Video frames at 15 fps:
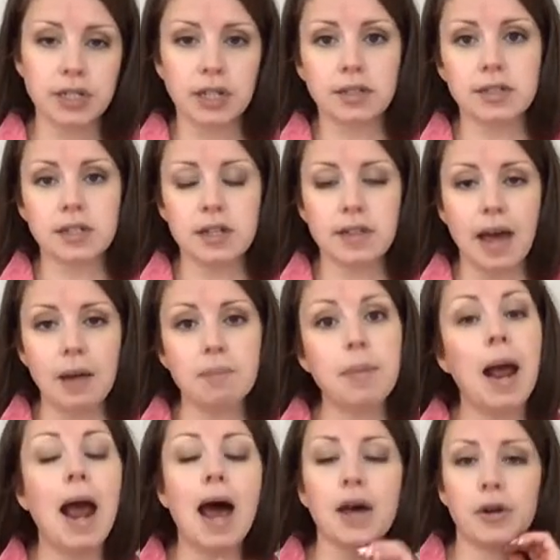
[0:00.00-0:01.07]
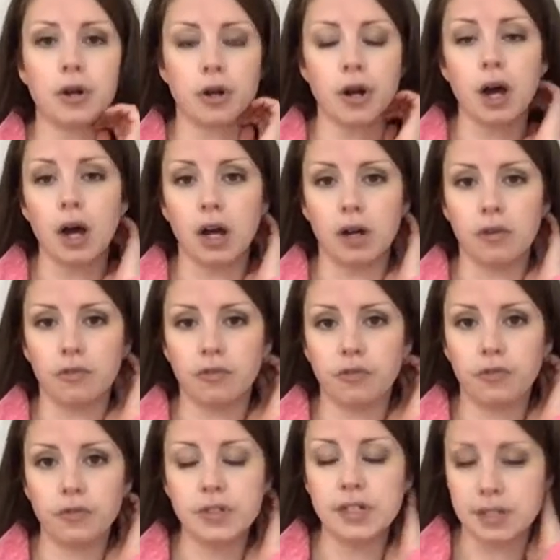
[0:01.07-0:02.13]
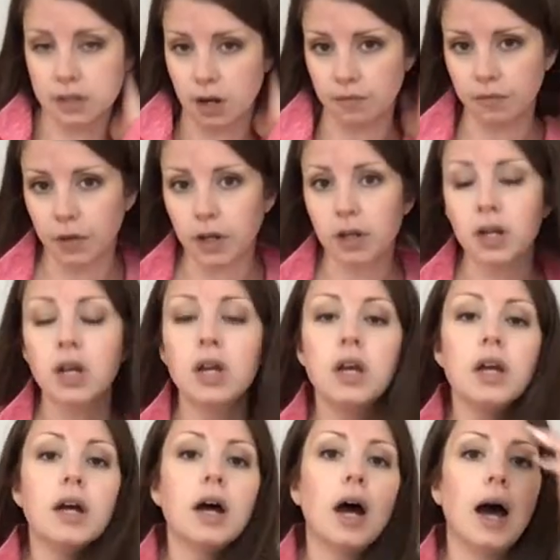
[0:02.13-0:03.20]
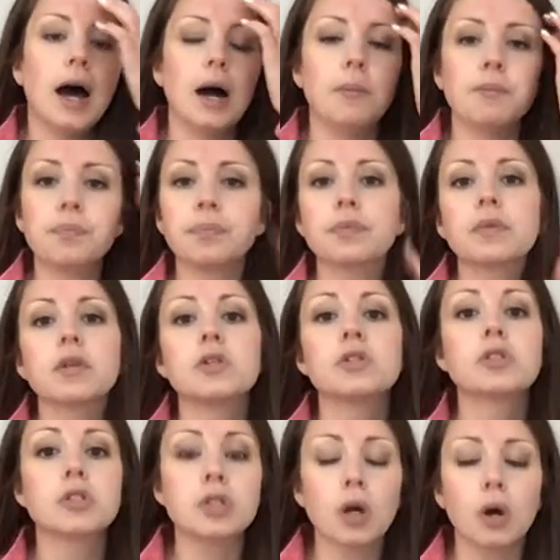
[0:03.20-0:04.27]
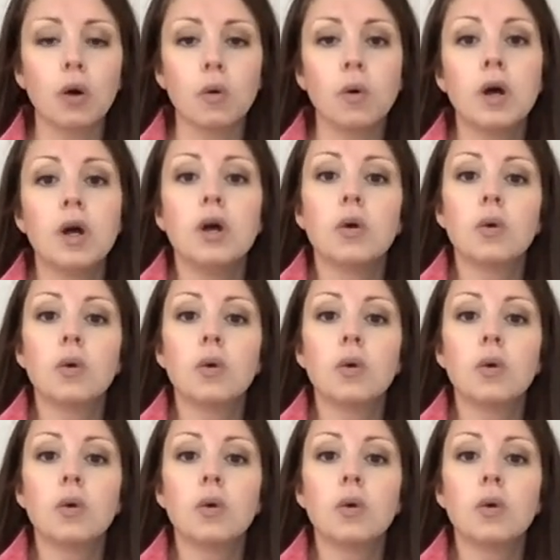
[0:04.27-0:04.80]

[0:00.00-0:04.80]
to see that pattern of discomfort. So